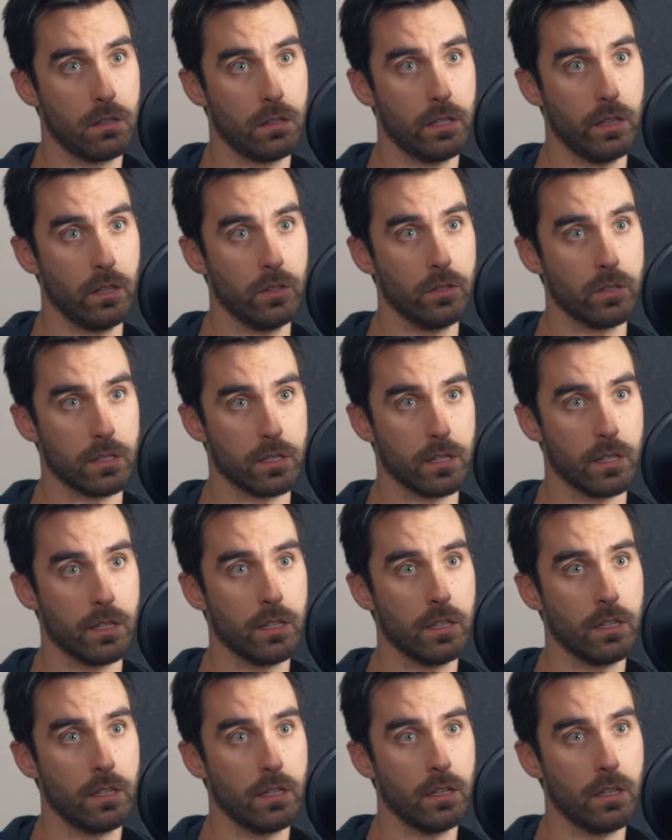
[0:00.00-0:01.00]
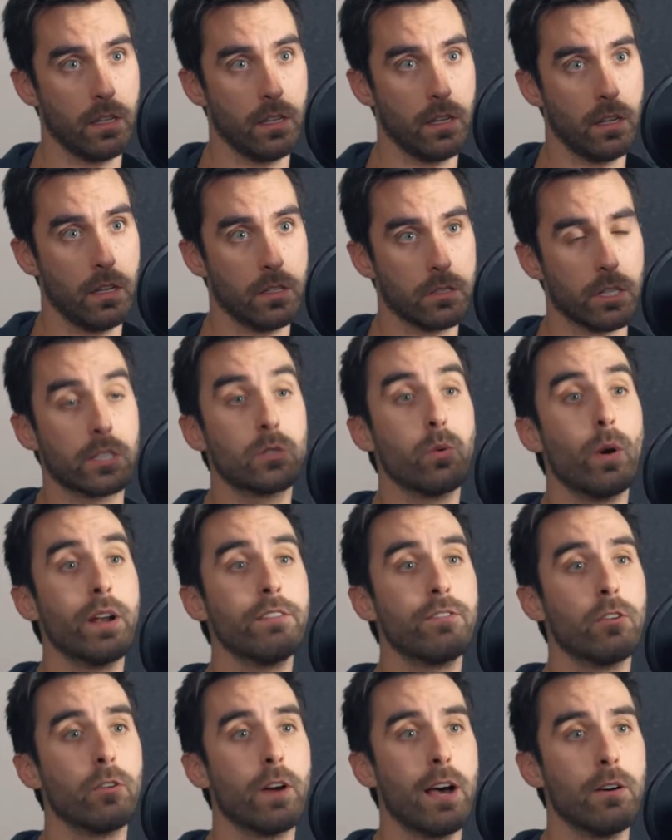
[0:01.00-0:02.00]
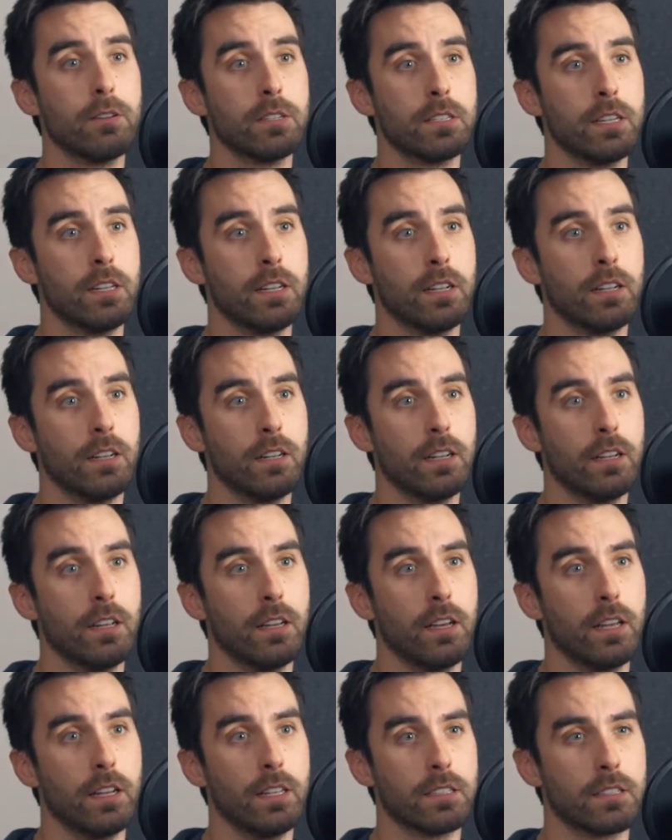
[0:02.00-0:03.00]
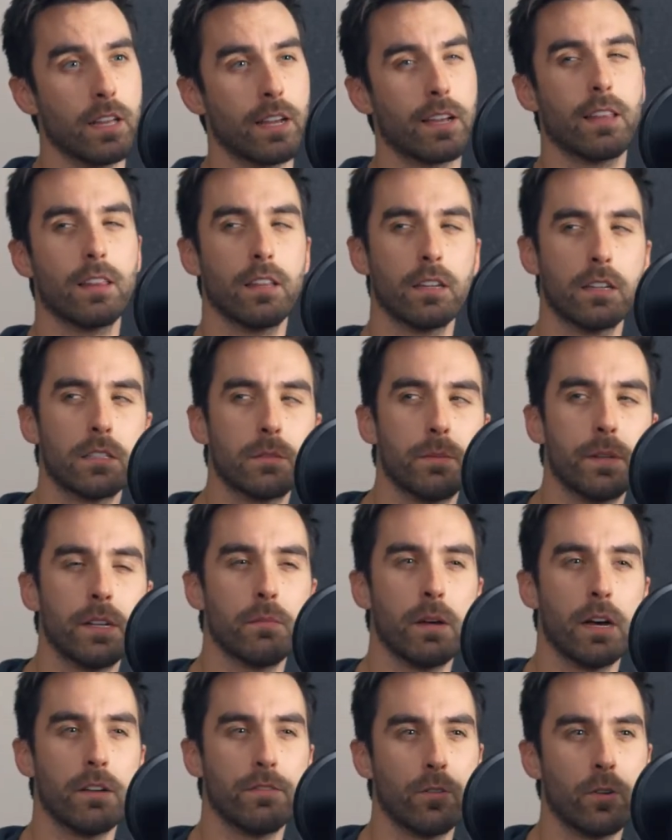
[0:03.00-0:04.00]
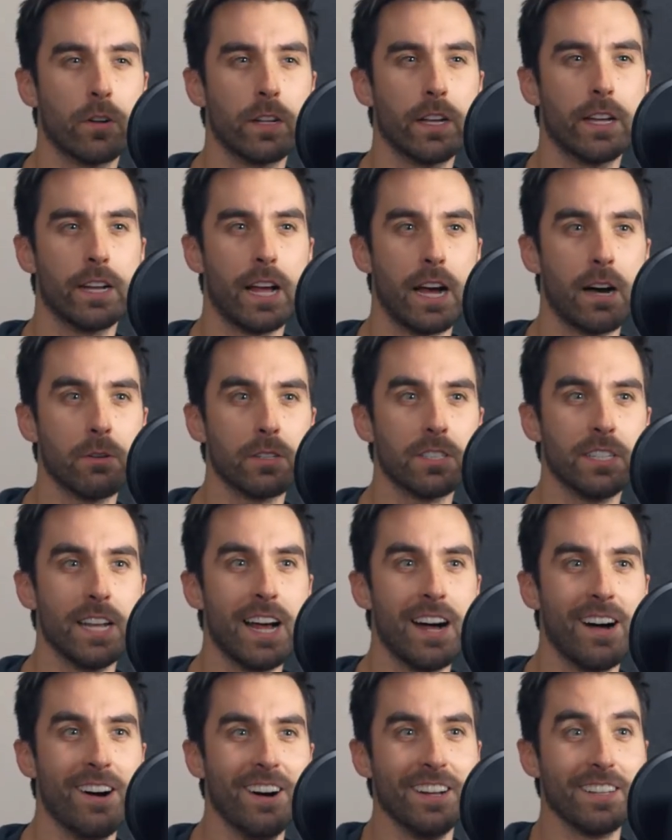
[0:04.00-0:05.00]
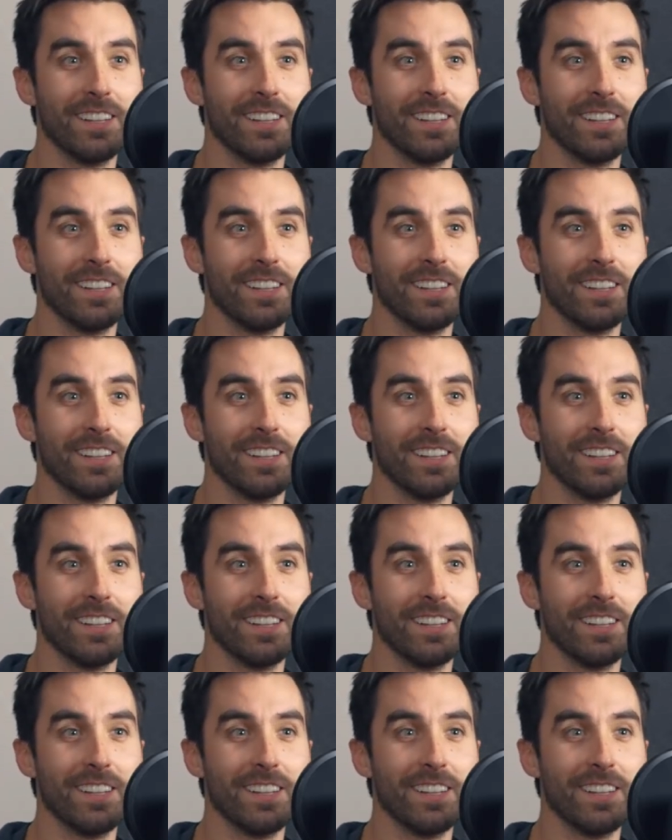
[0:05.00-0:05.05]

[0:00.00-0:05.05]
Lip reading: He loses it. It's like 24 hours in, and he's like, I think it's been about 48 hours now.